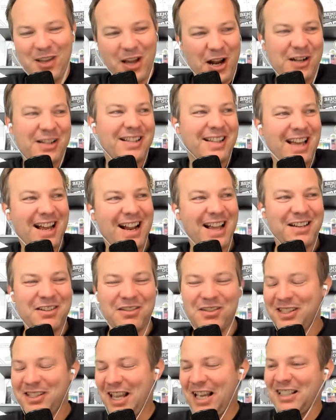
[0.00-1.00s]
That that
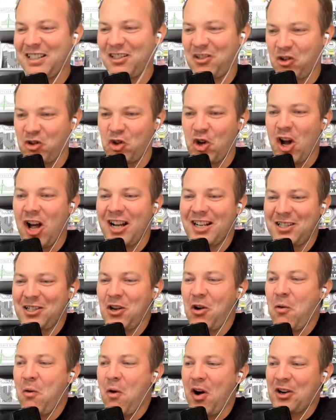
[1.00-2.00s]
that's the John
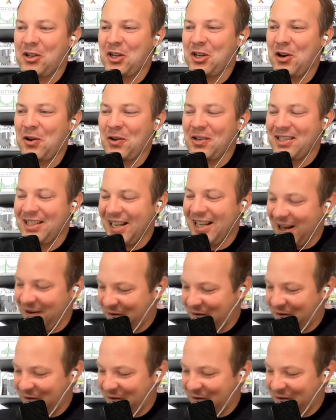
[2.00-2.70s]
Sowash guarantee.